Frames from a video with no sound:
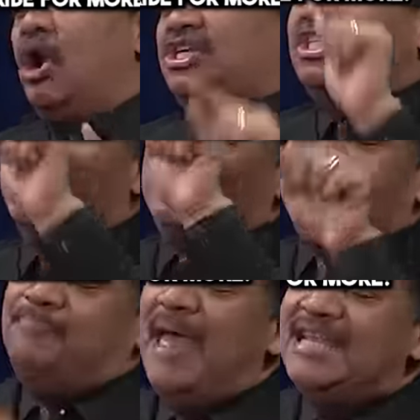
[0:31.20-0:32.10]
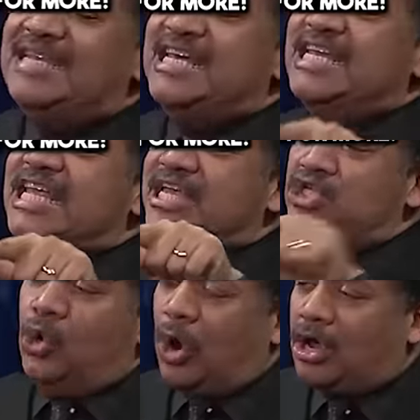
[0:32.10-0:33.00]
are suspended
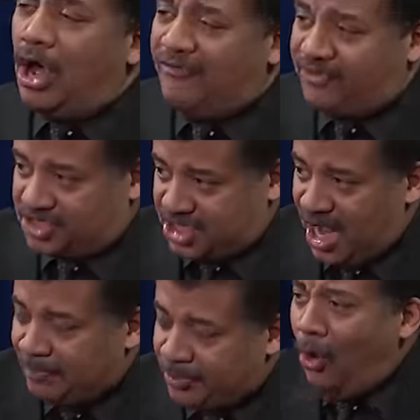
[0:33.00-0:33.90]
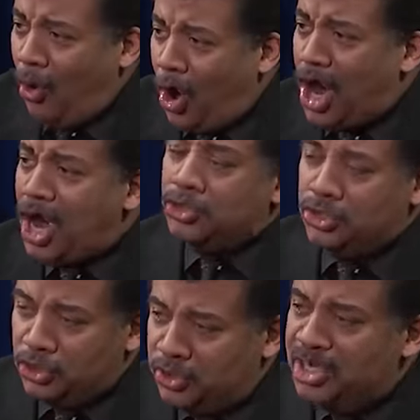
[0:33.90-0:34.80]
in your coffee shop, or
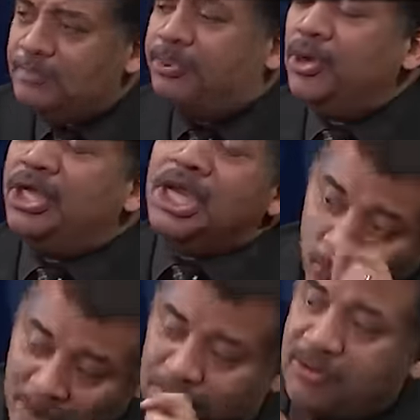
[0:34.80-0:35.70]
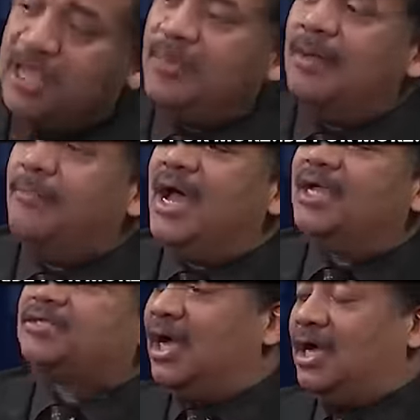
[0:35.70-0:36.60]
you didn't put whipped cream on my
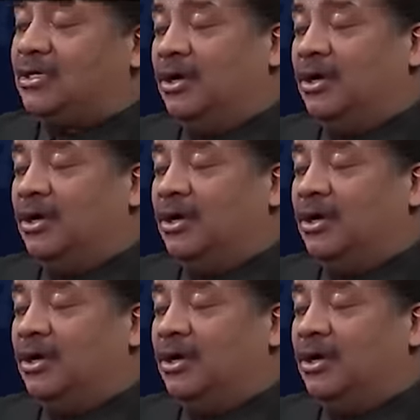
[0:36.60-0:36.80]
hot